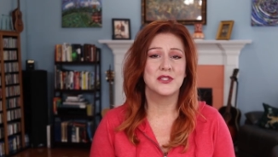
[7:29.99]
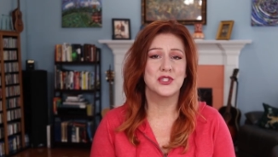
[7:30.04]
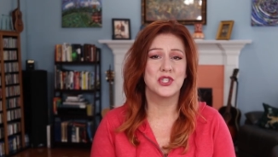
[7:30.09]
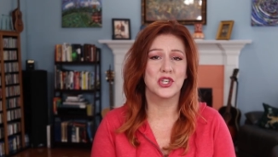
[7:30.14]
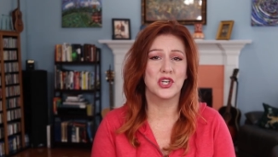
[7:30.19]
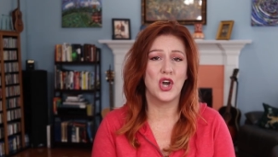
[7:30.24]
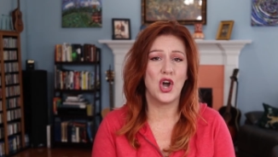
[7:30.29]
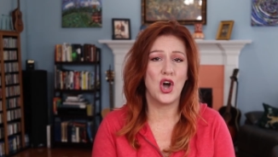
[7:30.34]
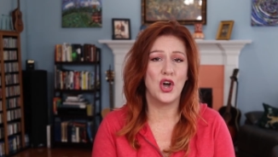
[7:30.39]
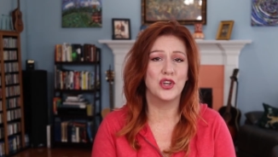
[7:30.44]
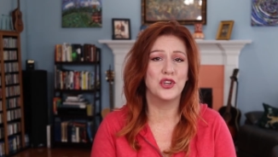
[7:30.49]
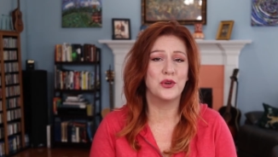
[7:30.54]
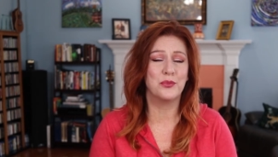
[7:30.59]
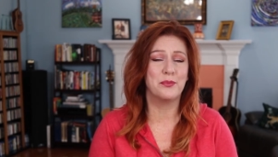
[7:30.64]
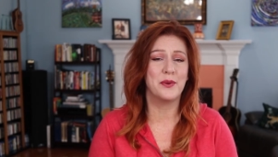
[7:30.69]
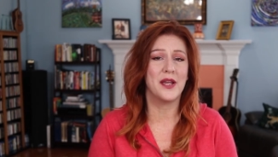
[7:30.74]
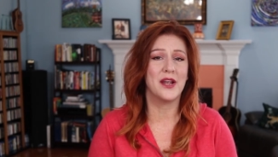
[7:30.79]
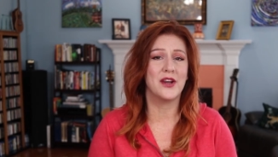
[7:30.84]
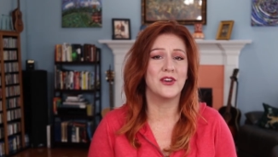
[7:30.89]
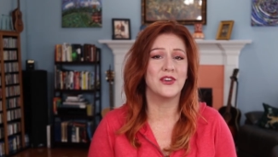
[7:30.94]
to call your
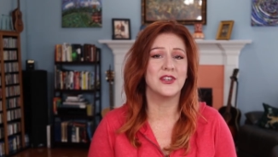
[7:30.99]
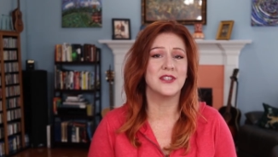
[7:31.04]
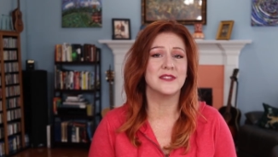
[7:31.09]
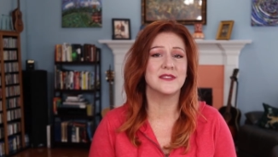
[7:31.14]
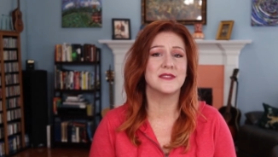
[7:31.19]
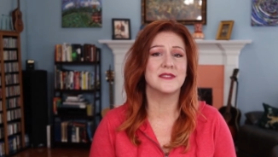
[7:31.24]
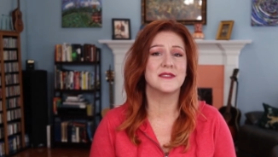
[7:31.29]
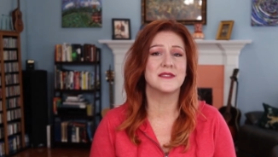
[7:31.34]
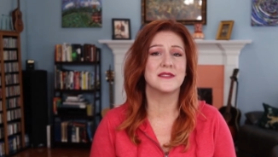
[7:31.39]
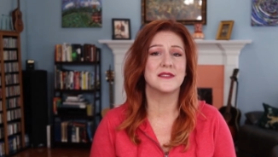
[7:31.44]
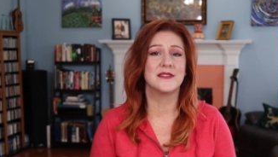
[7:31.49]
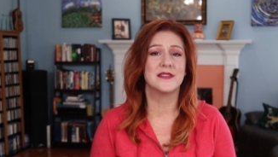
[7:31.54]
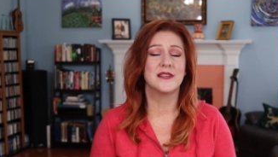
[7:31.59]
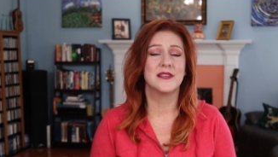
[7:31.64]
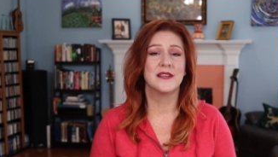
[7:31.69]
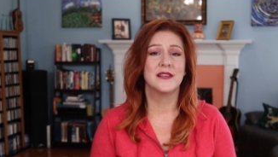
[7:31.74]
parents,